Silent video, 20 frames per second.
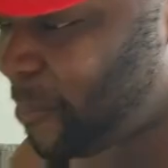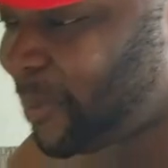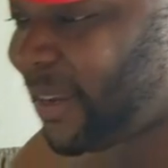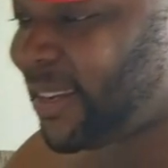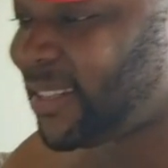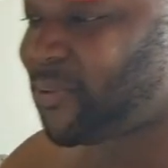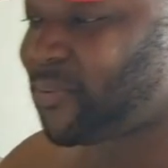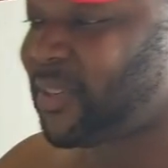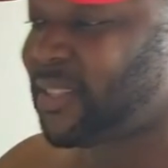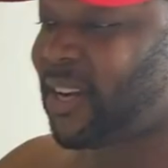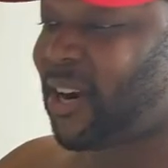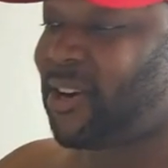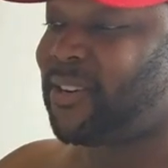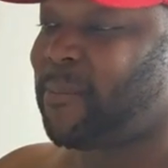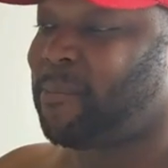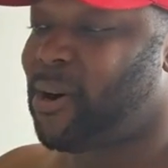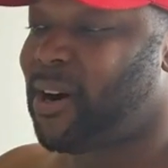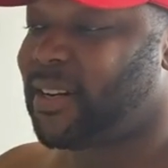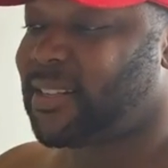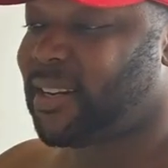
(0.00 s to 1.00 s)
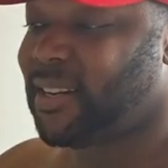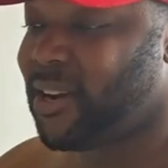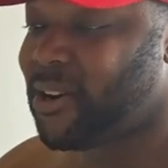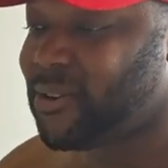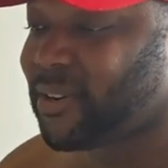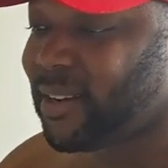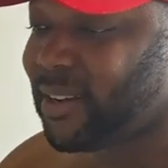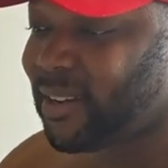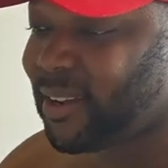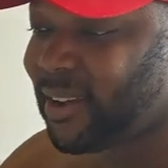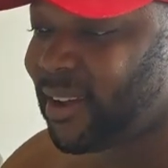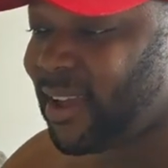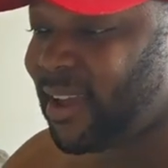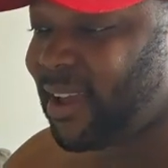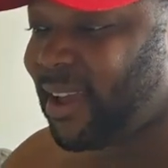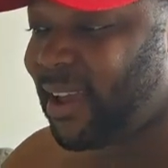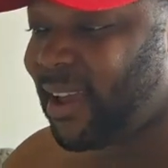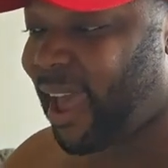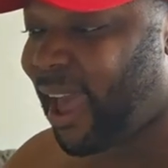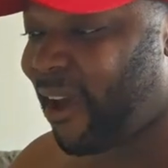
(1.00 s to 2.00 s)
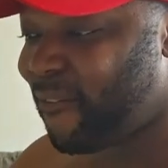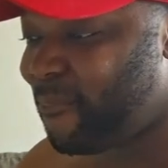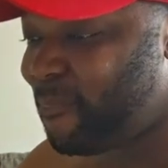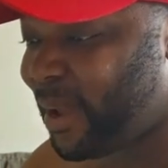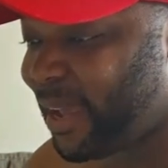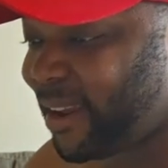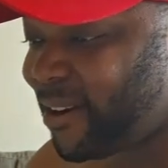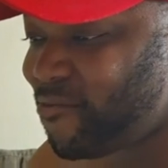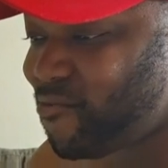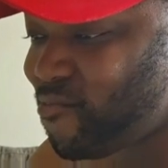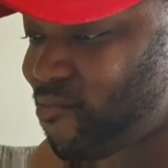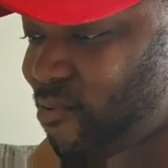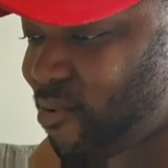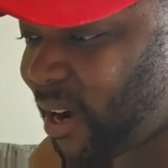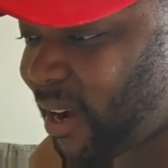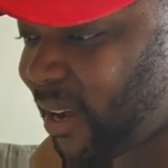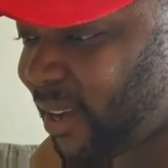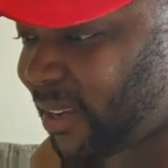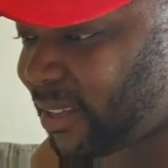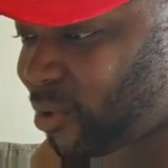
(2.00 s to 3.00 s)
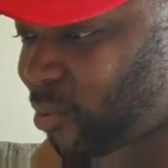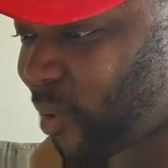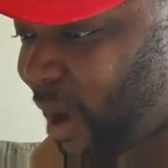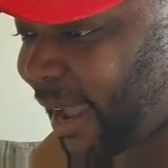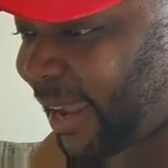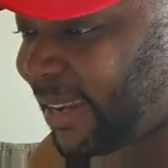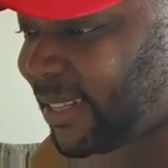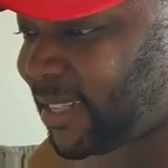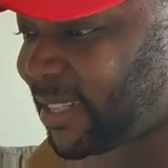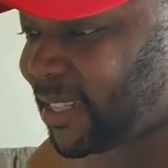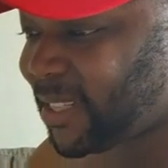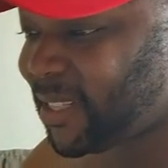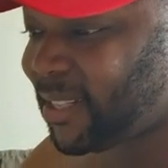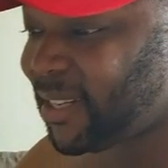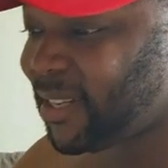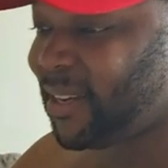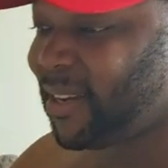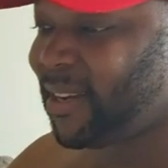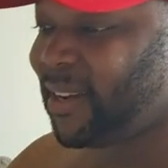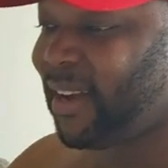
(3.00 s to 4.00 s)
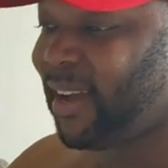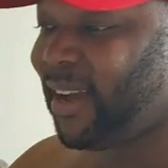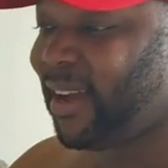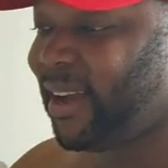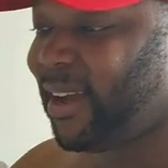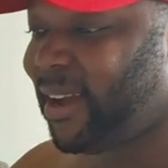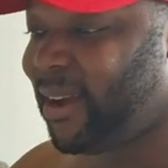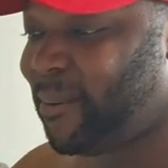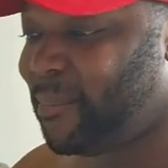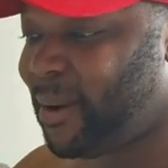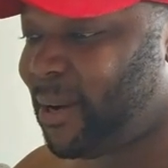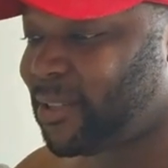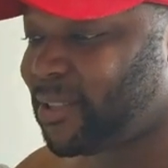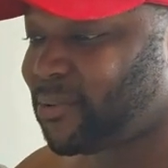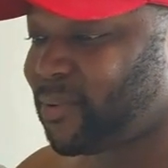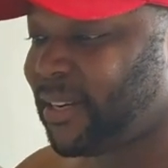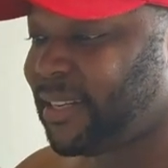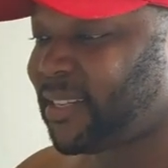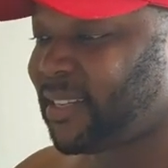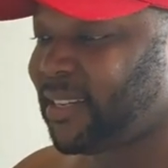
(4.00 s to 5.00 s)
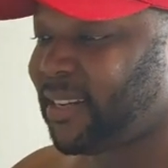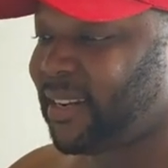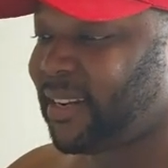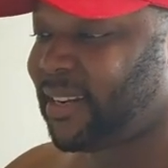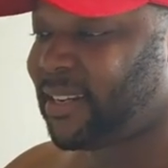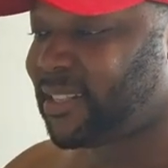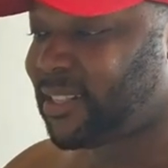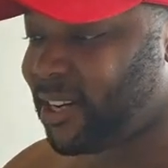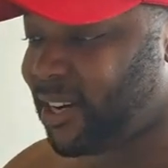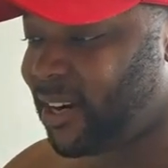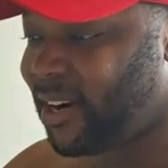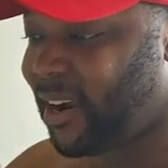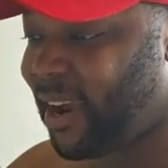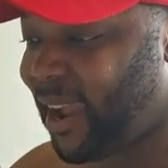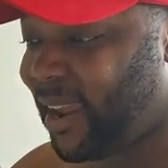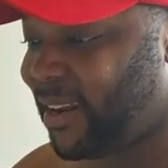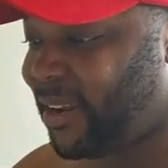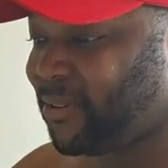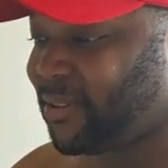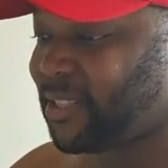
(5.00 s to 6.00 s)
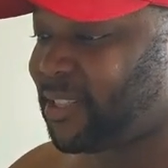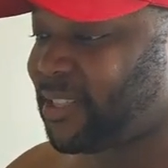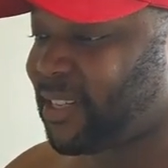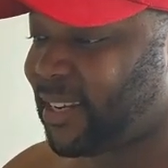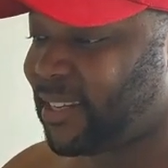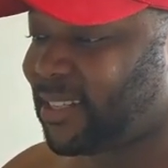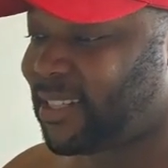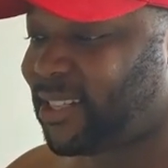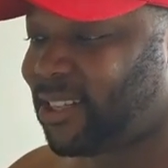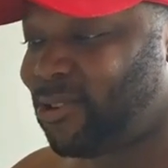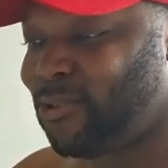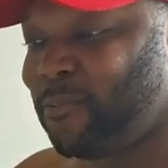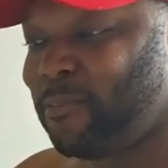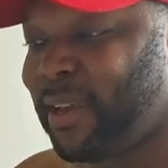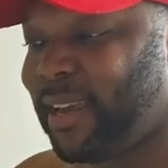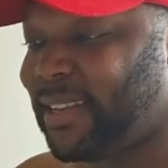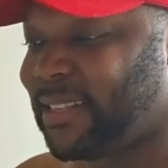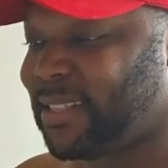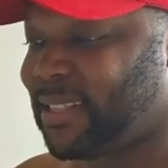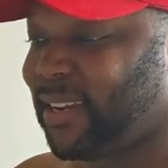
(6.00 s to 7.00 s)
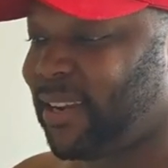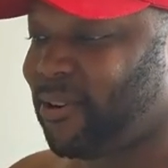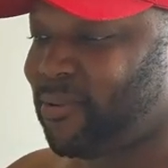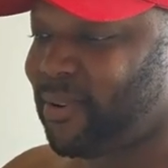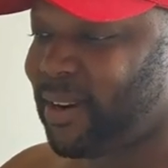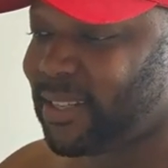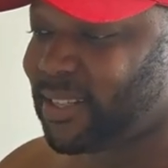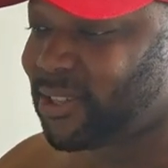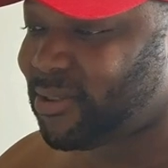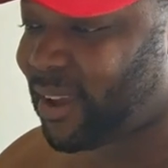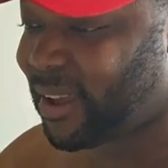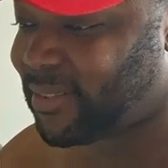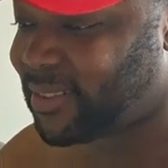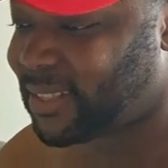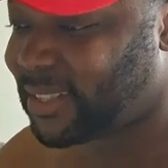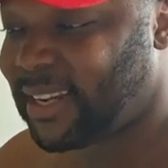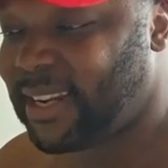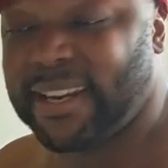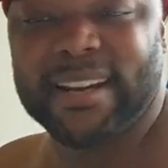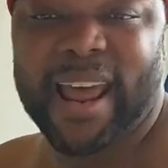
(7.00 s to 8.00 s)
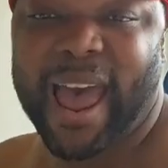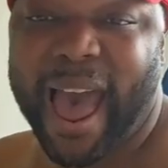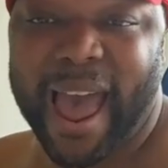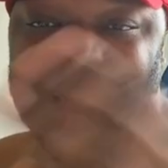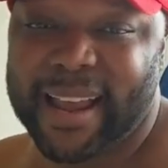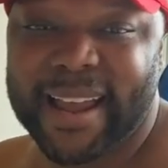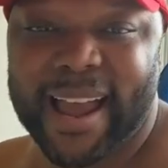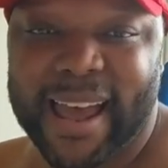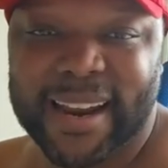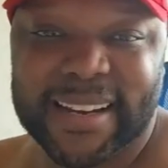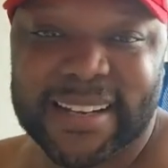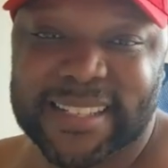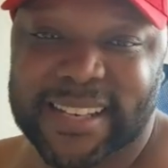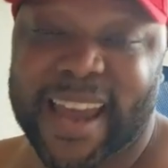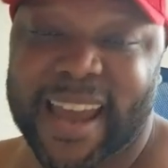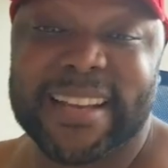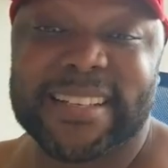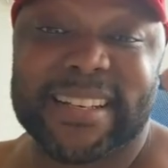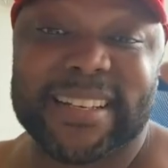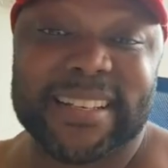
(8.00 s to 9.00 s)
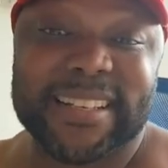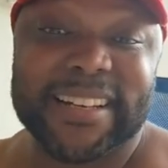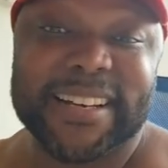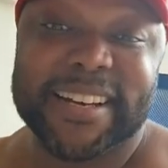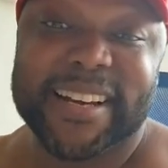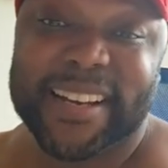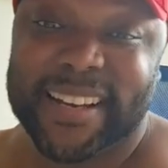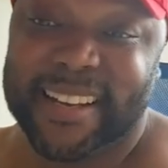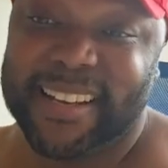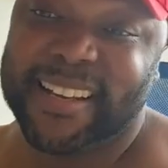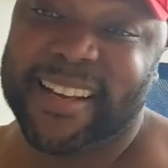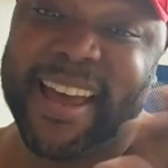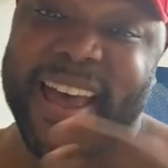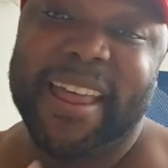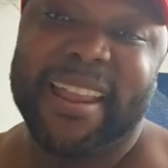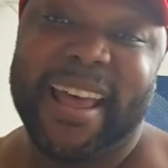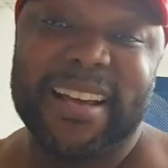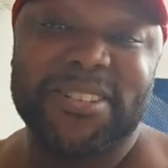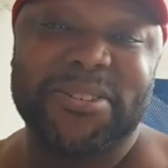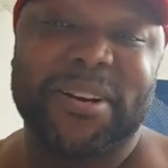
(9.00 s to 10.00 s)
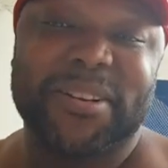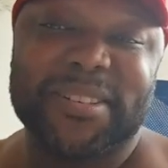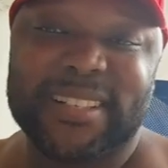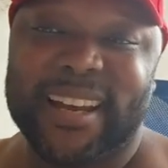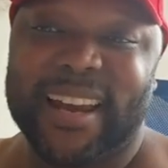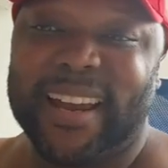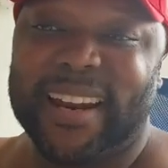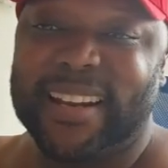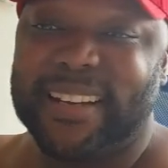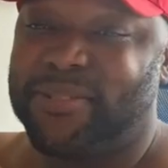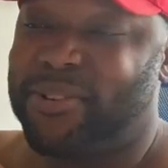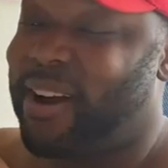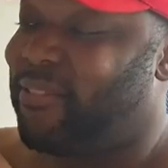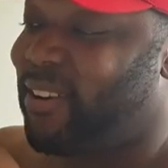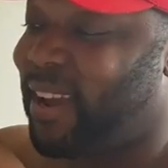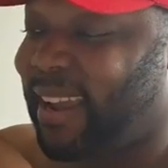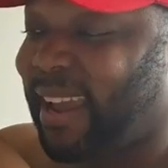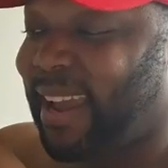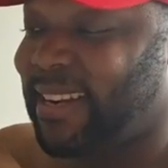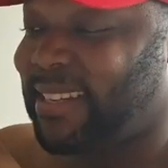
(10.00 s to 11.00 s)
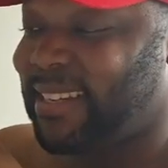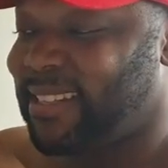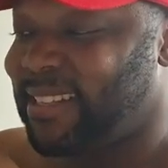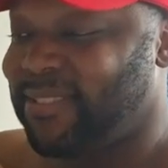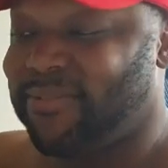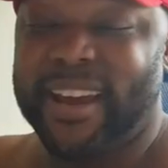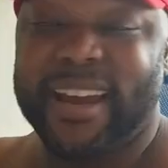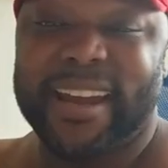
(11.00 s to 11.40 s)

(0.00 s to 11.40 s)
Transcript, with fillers: no plans to return to Barcelona. Have been twice. Most recently this year, and it was just too busy. Once you have seen the iconic sights and that's what I'm saying. This is why vacations is